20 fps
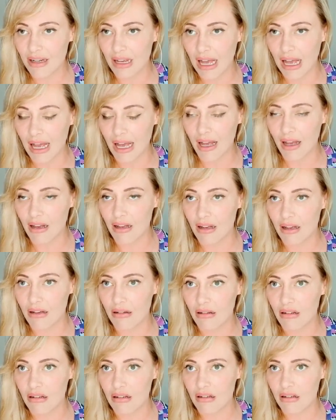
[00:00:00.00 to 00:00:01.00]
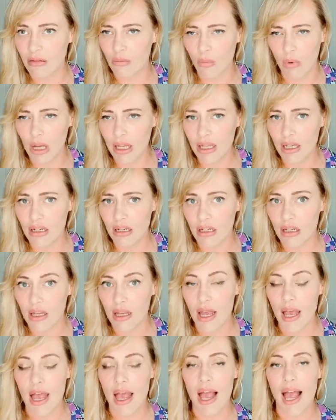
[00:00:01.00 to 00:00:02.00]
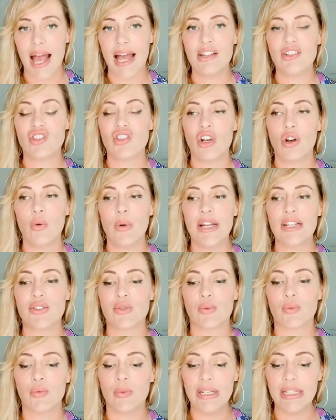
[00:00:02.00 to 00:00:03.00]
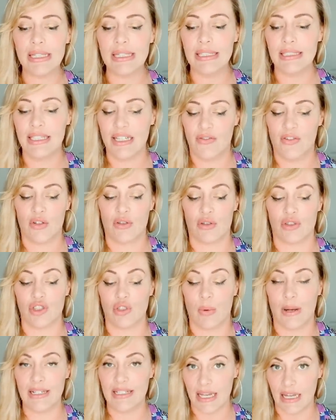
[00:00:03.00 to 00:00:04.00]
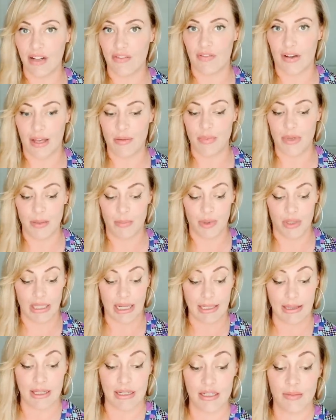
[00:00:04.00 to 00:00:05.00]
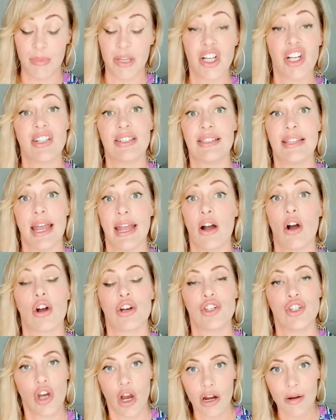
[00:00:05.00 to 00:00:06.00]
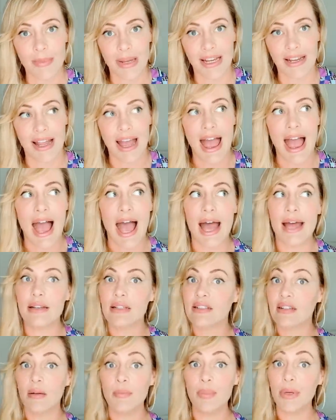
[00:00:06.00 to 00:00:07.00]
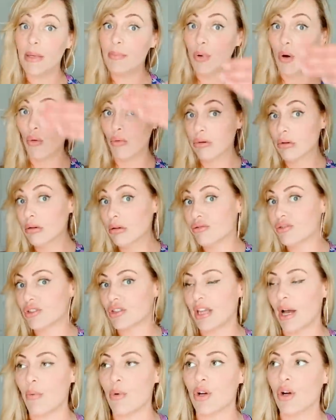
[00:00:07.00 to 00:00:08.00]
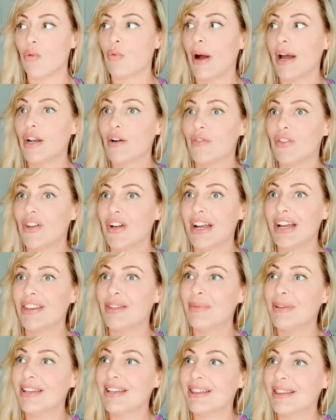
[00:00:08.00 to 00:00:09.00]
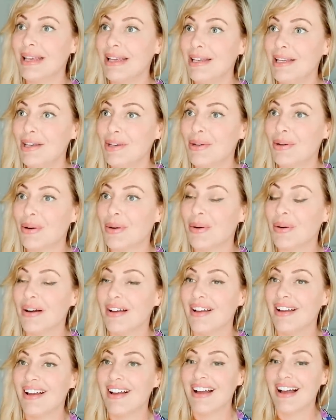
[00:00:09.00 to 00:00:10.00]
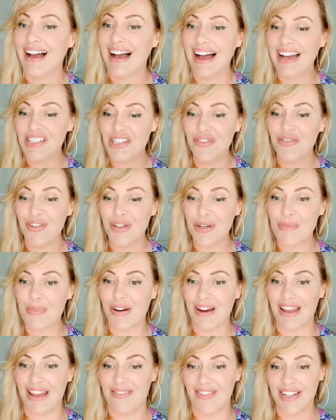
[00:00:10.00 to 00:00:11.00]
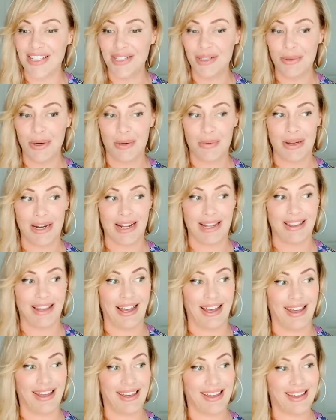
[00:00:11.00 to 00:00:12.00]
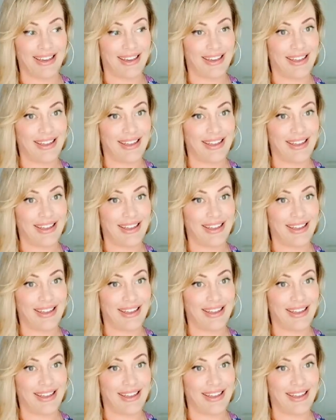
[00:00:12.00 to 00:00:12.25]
I, what? And so it's really difficult to identify people like this because they are charming. And some people, woof that would go right over their head. They'd be like, thank you. I do feel brave. I do wear what I like.